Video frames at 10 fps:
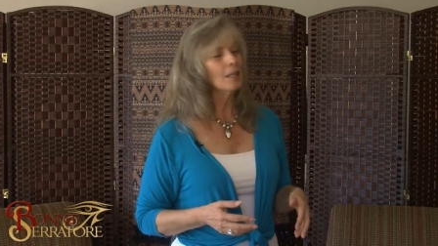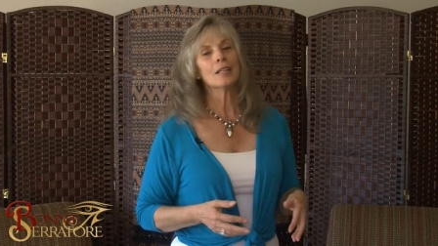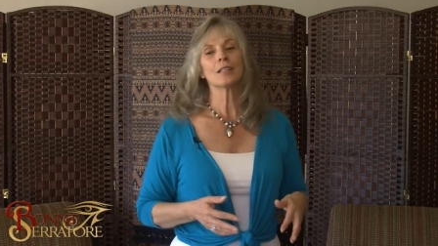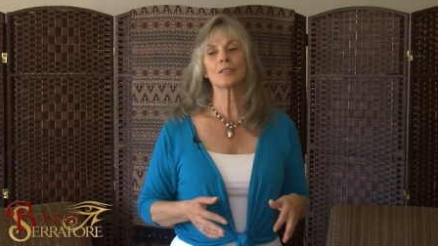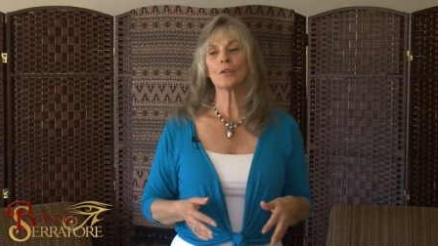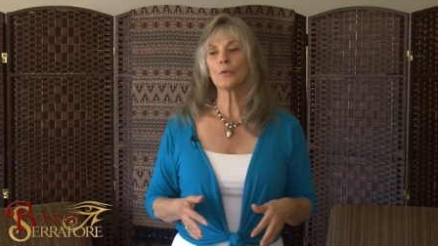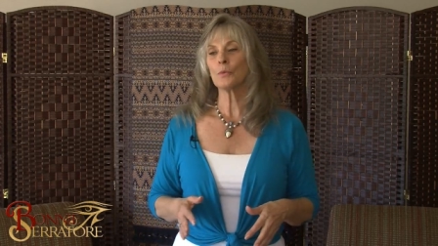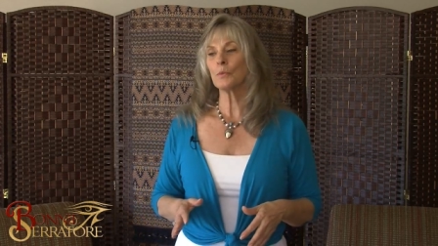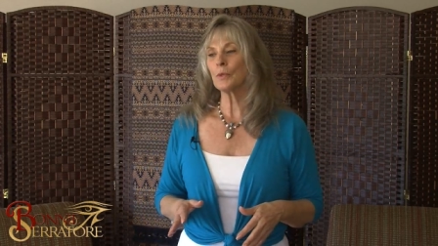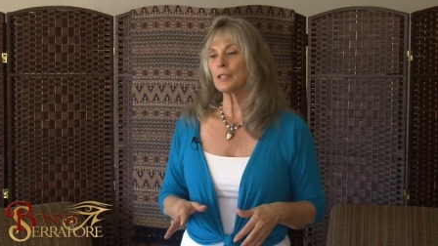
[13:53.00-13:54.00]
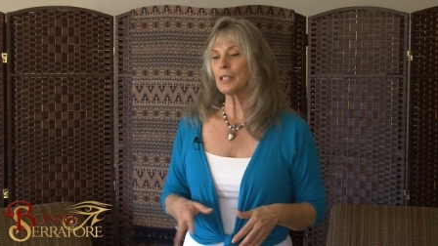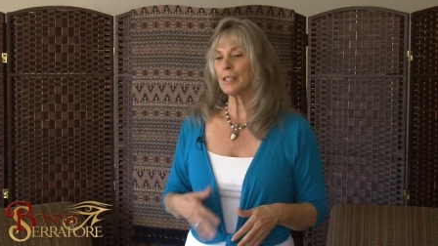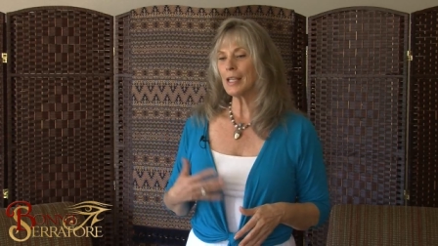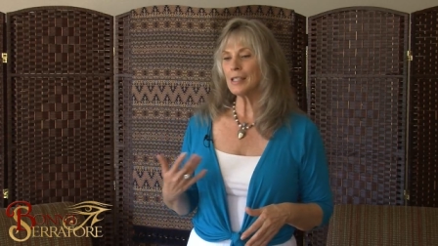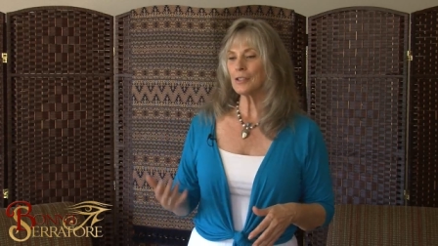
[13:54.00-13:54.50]
So with
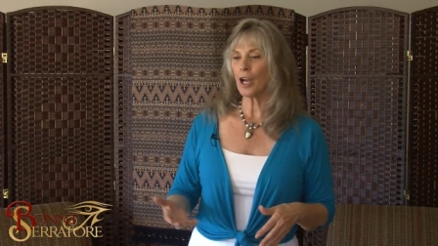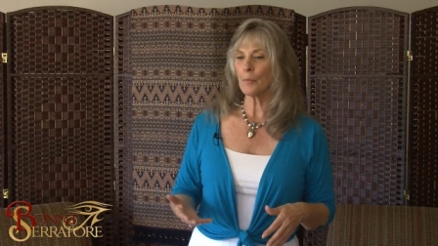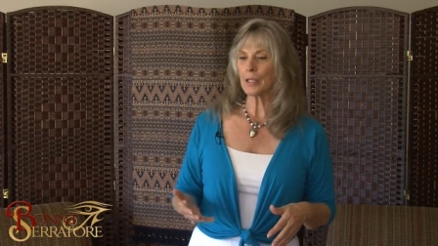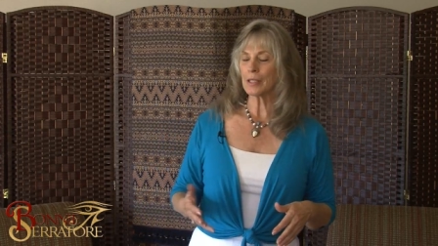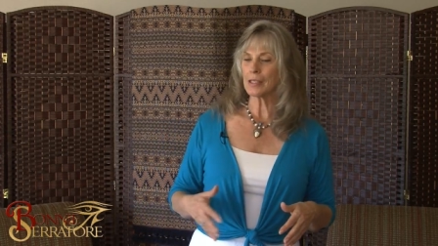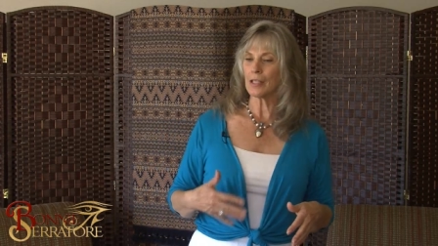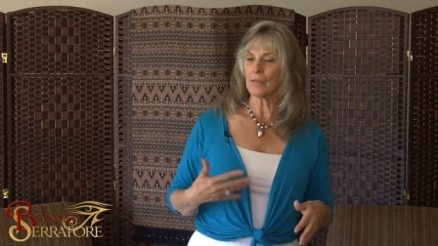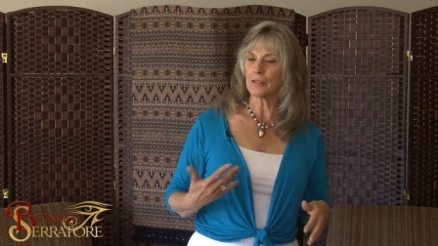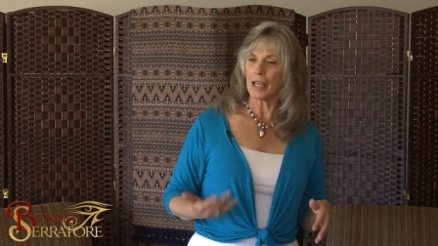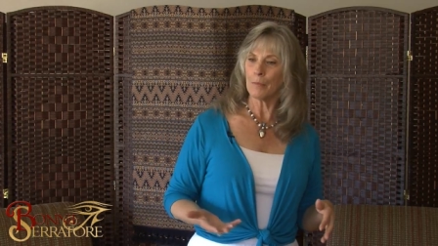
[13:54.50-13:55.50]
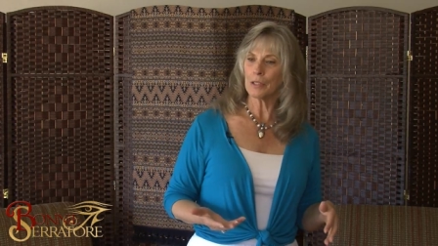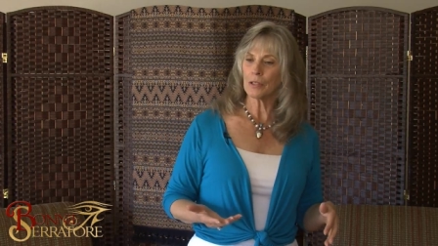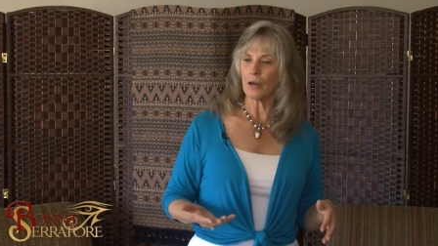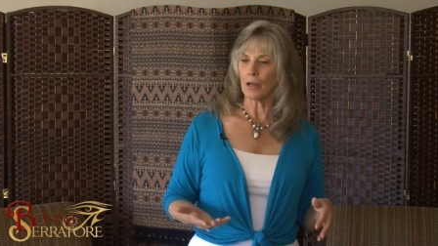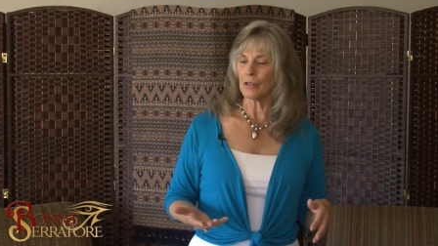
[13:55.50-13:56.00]
today's topic, the
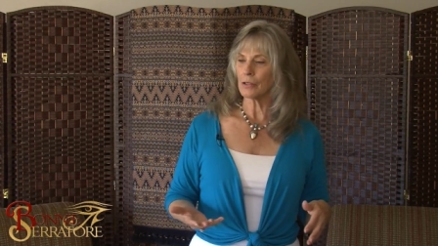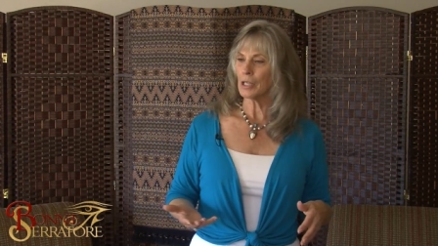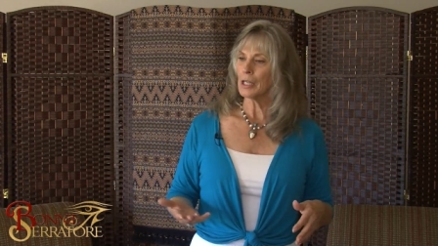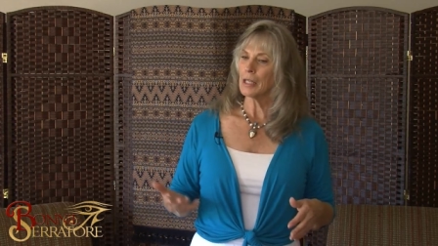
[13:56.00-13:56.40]
self-sabotage,